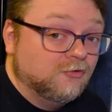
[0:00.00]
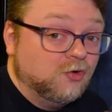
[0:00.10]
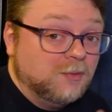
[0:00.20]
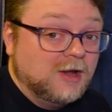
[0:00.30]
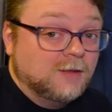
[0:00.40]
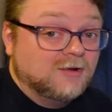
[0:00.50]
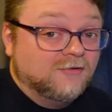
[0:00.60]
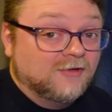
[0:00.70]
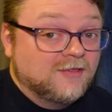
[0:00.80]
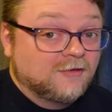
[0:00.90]
Stupendium
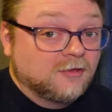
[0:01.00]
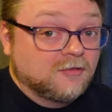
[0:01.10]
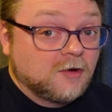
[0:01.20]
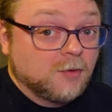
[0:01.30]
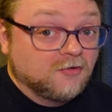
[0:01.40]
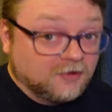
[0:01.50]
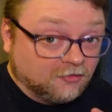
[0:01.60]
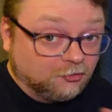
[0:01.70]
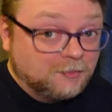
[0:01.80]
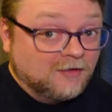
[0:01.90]
did say this is their most
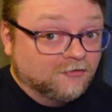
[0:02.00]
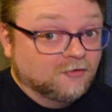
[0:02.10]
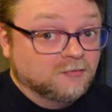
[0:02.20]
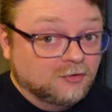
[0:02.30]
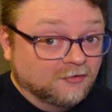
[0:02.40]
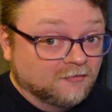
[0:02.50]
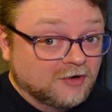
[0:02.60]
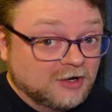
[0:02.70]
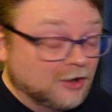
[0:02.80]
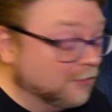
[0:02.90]
expensive music
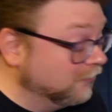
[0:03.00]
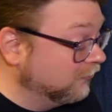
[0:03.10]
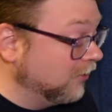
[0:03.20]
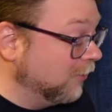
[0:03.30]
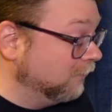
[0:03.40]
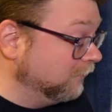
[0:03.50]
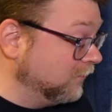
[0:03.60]
video, so.